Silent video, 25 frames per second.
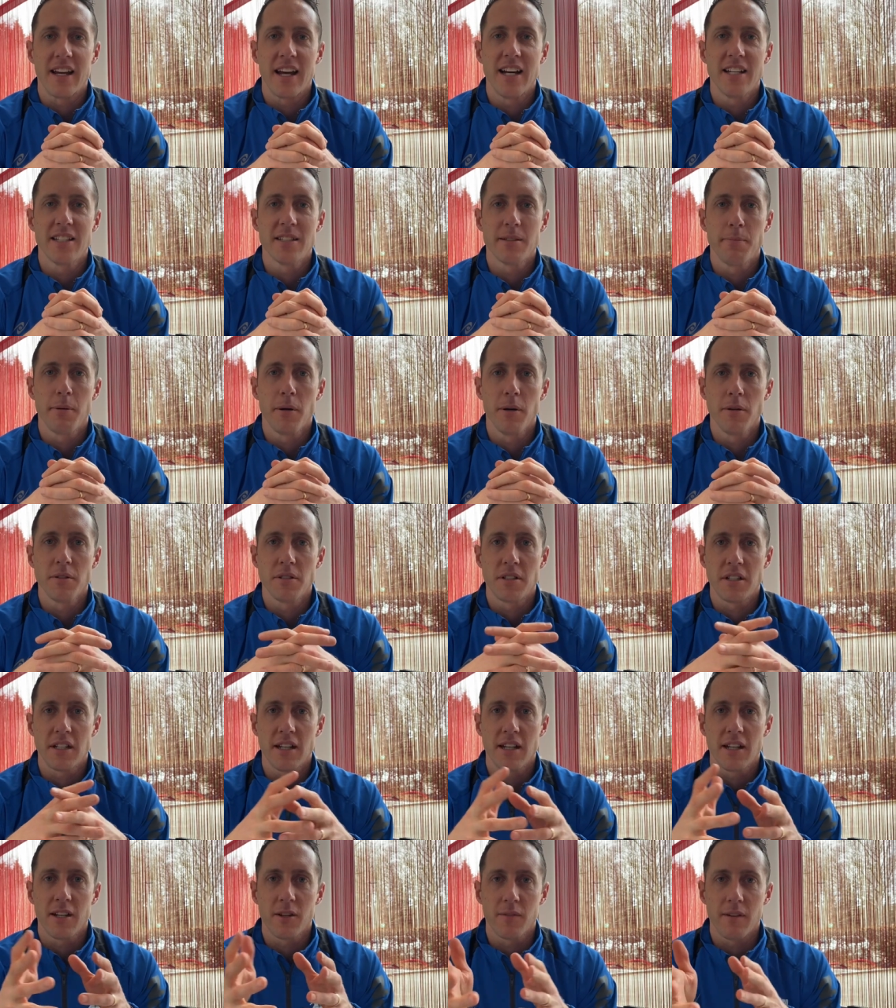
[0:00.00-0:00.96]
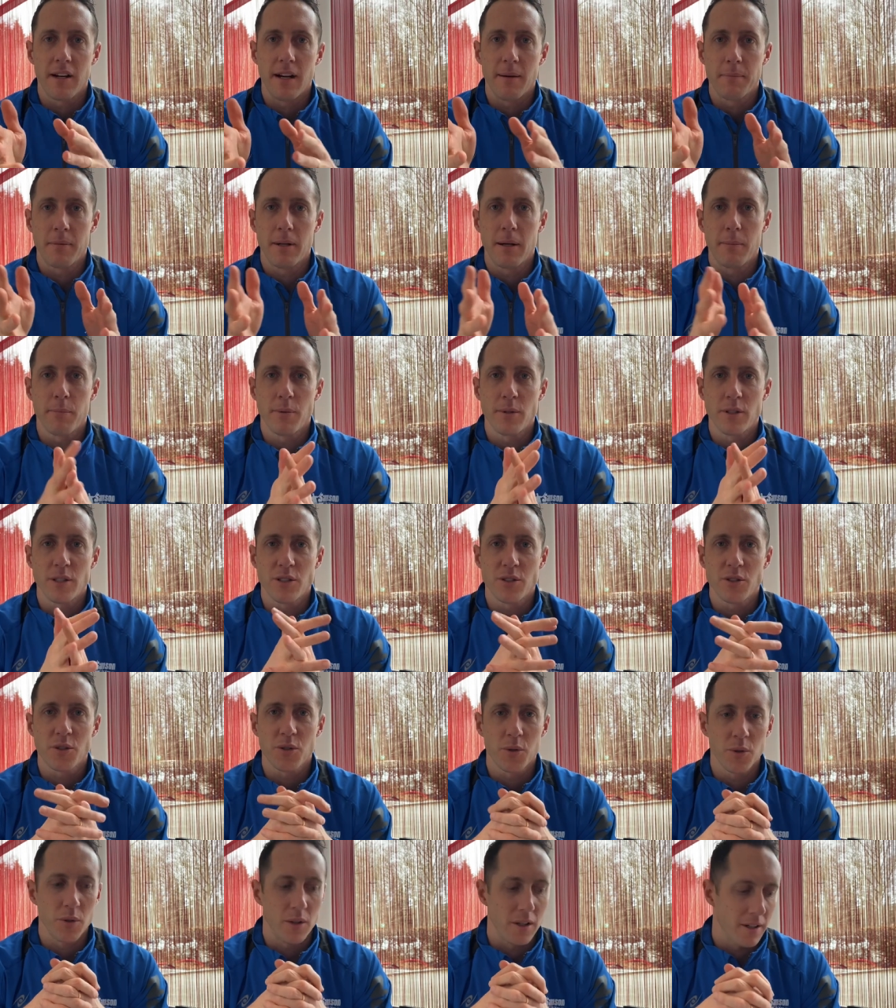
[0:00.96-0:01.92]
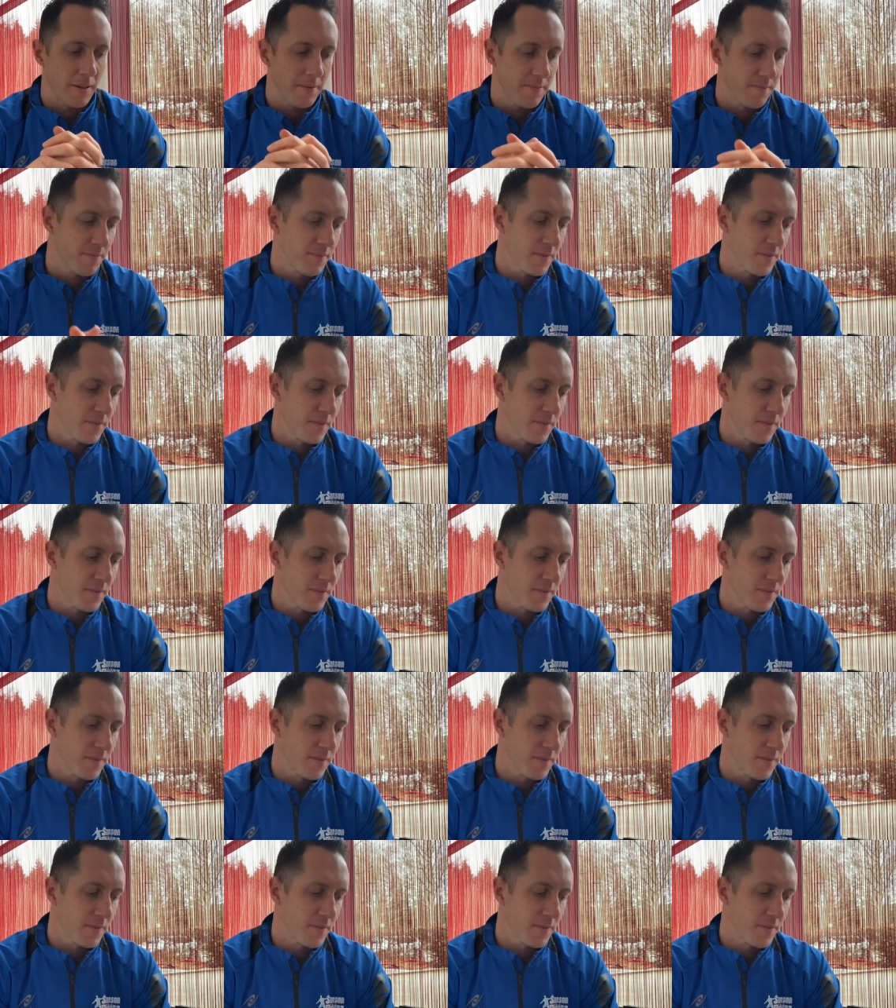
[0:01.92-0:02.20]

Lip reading: as opposed to getting wrapped up with the score.